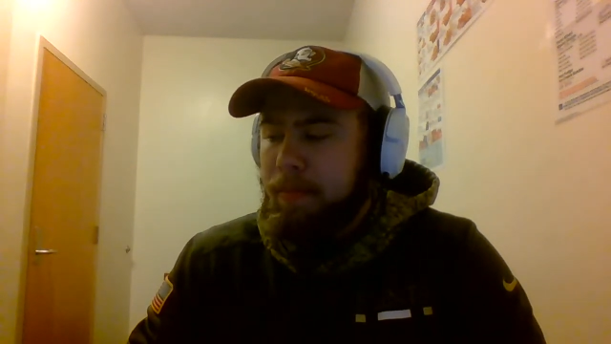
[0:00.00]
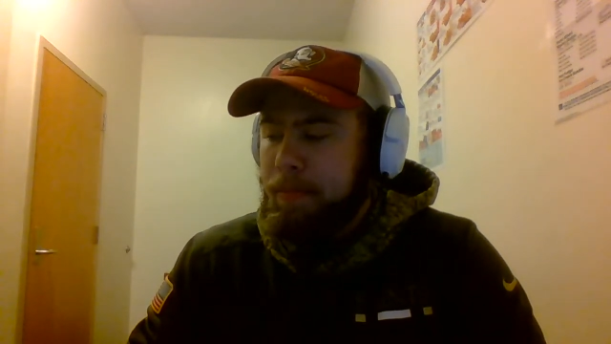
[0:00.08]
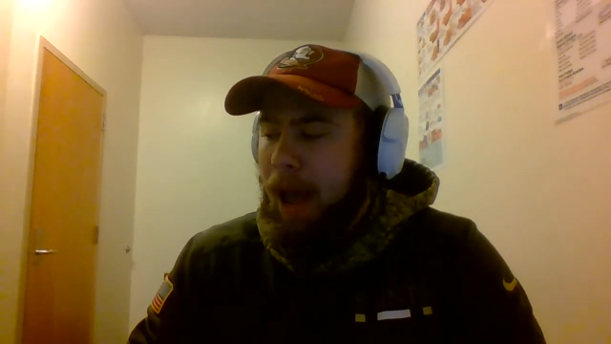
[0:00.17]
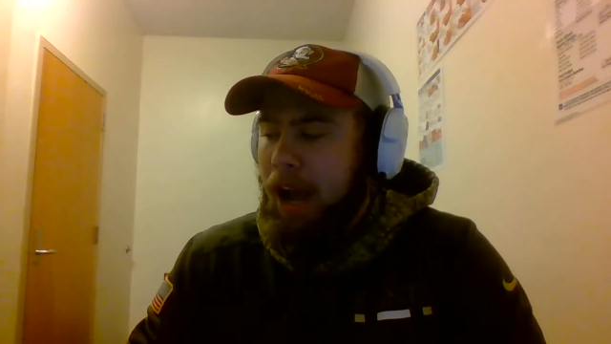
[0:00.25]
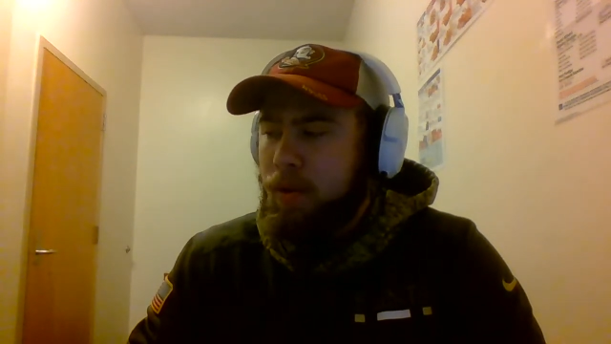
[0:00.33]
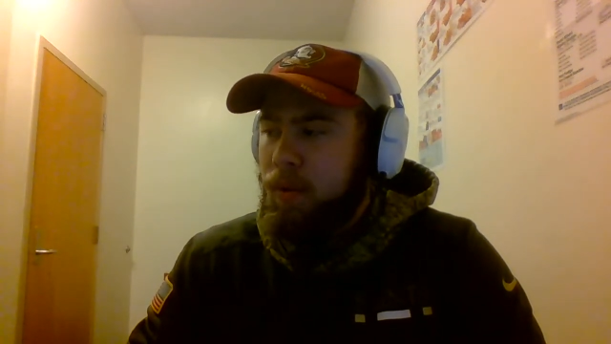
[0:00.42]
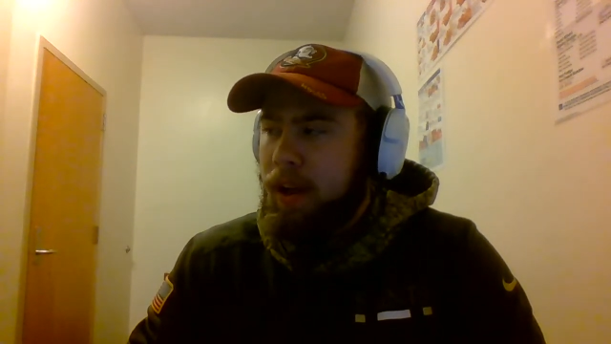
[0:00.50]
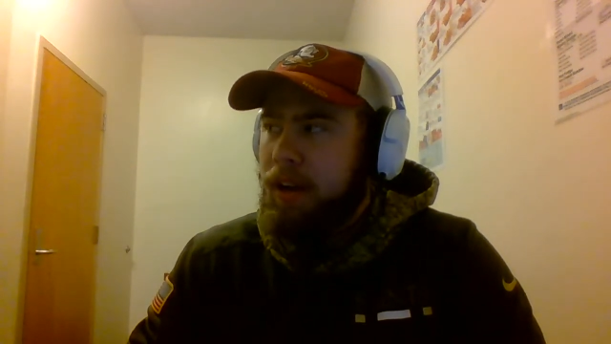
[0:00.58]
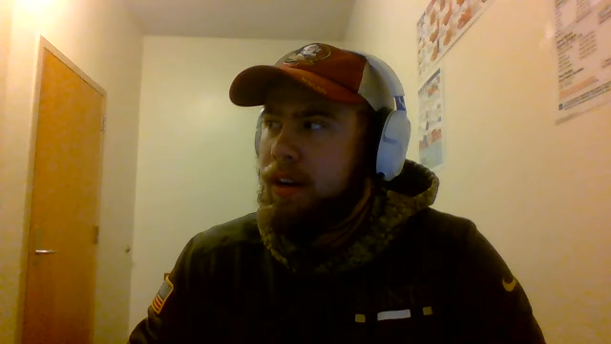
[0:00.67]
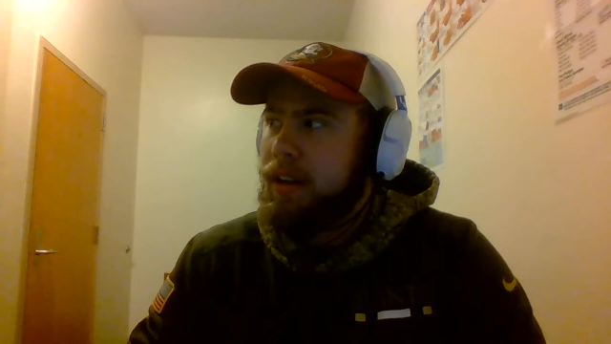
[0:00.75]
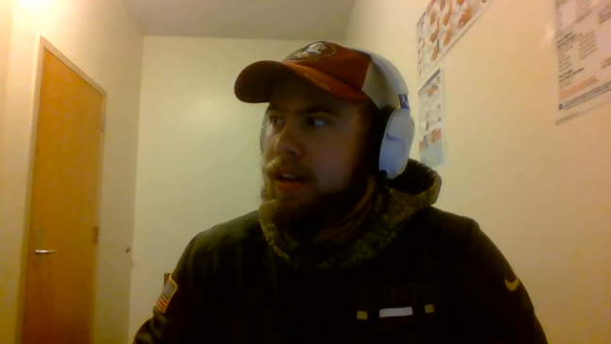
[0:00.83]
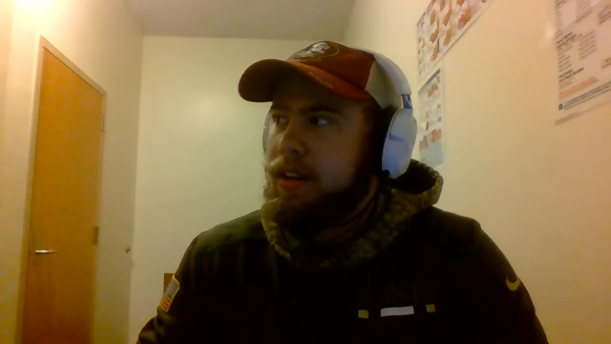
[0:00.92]
Back
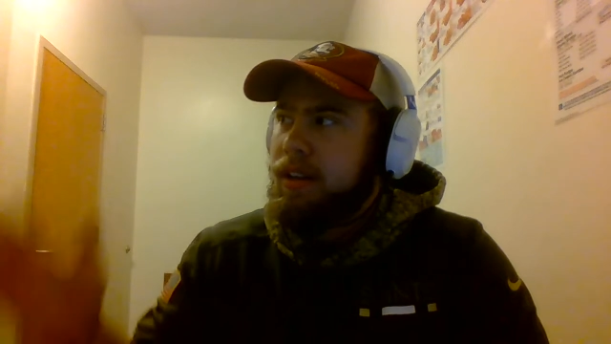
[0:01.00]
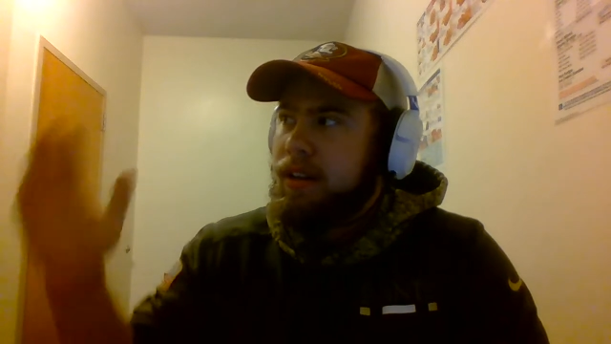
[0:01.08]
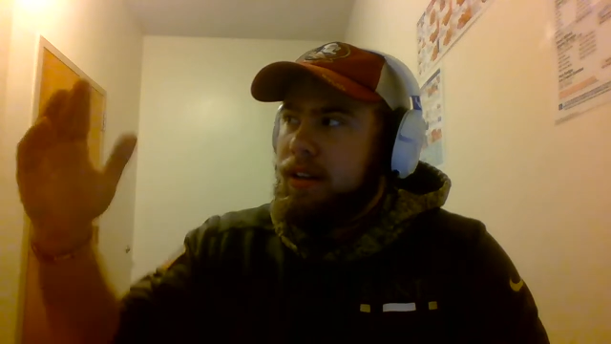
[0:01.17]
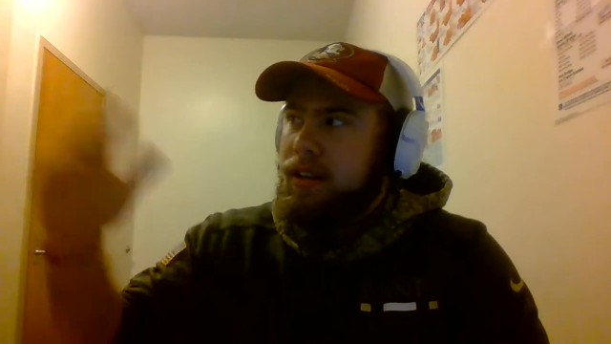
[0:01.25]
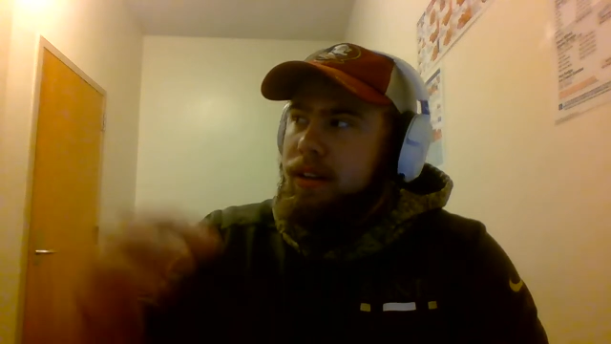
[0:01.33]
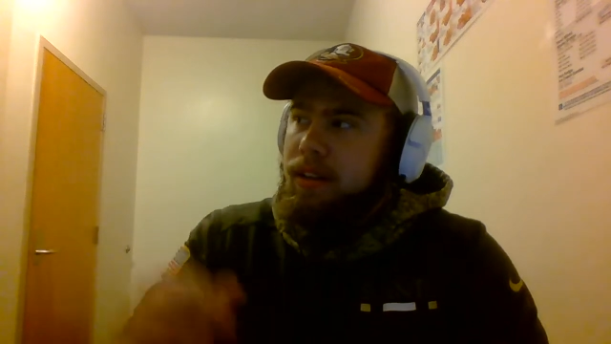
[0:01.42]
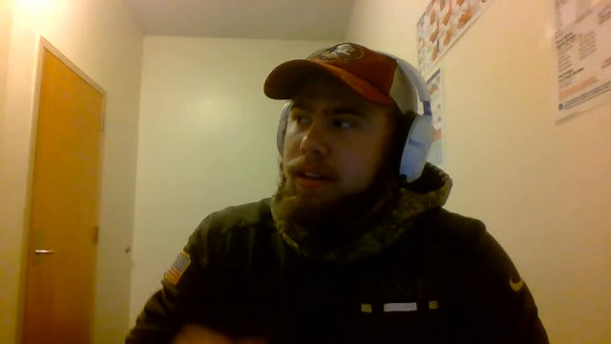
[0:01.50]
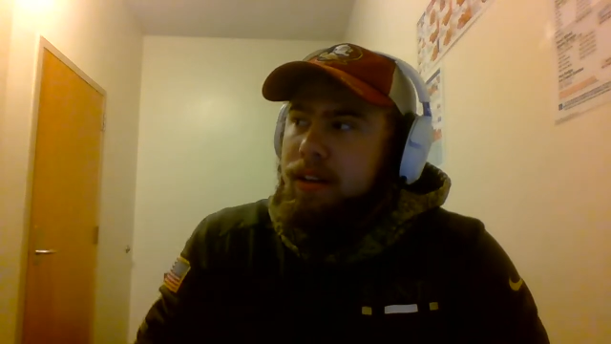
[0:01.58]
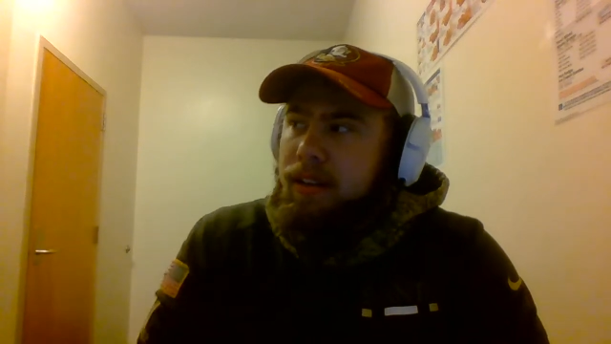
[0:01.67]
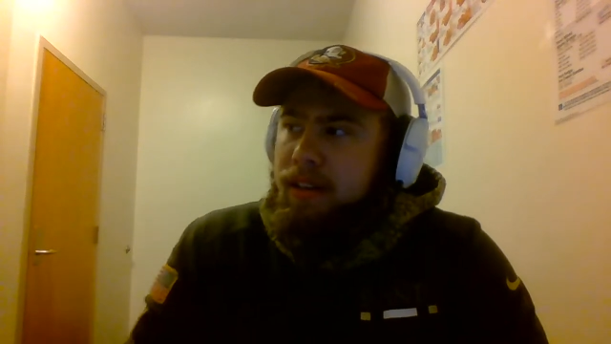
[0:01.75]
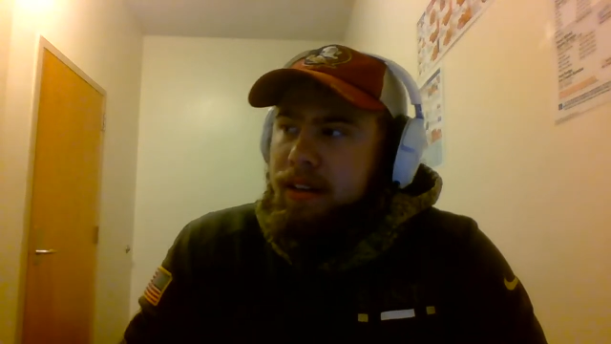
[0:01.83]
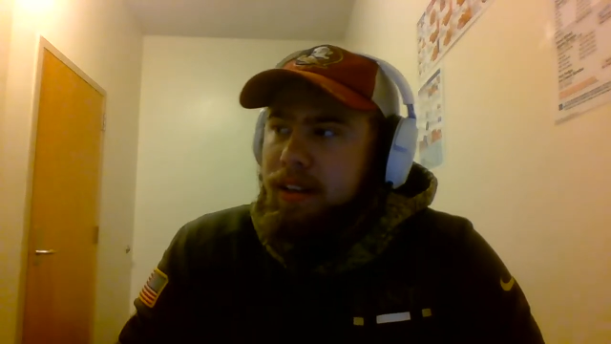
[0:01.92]
when
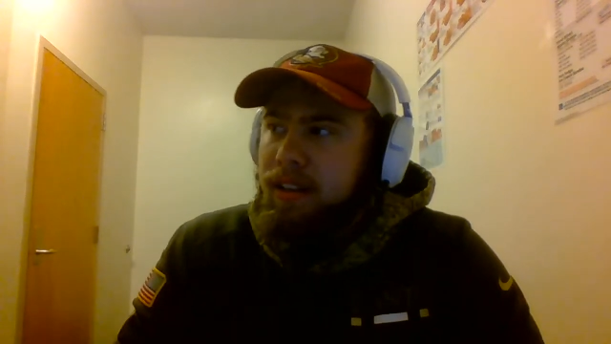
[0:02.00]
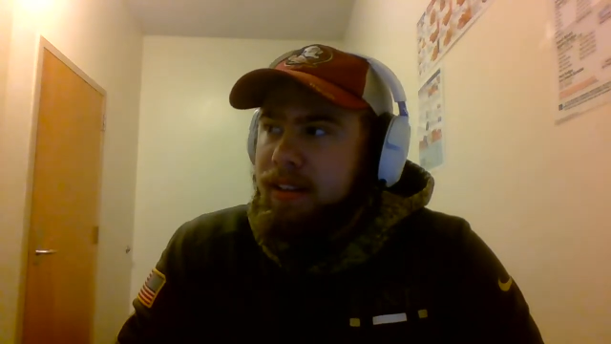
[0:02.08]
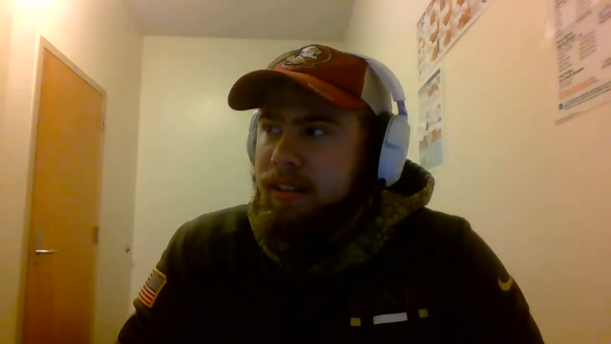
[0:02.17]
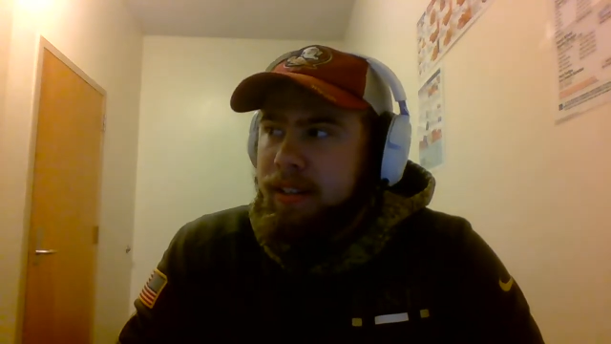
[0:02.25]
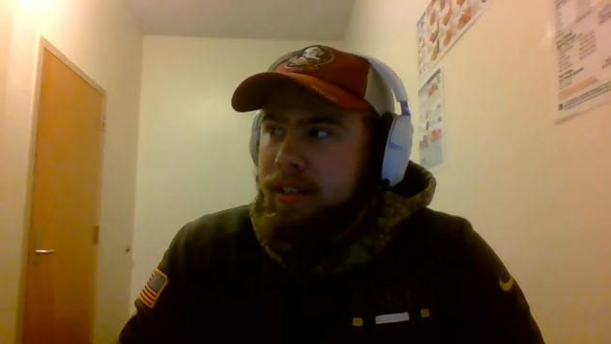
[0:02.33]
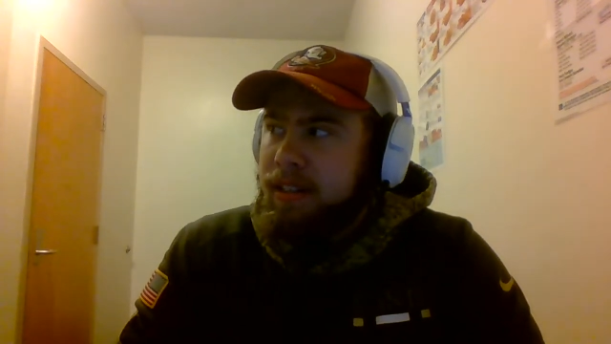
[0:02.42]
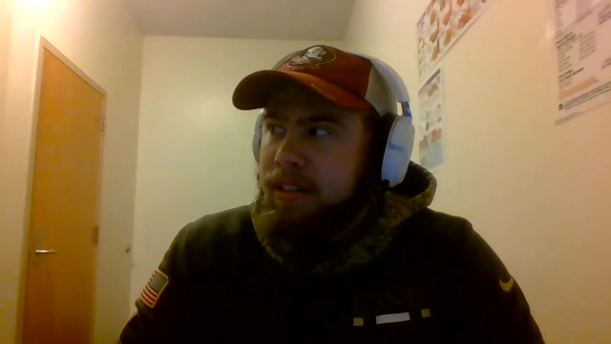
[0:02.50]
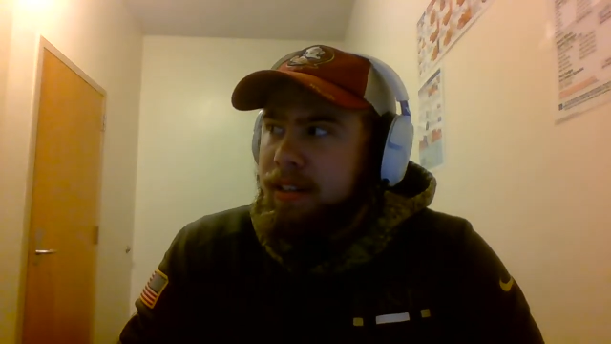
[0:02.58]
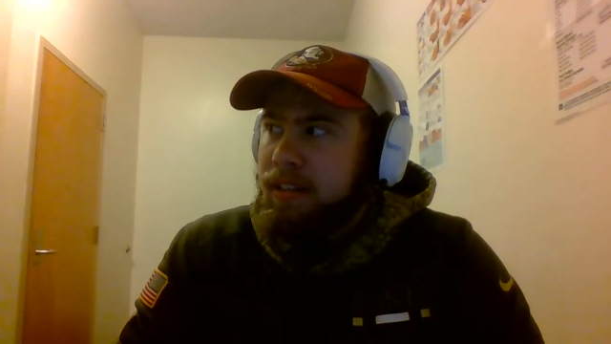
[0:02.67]
this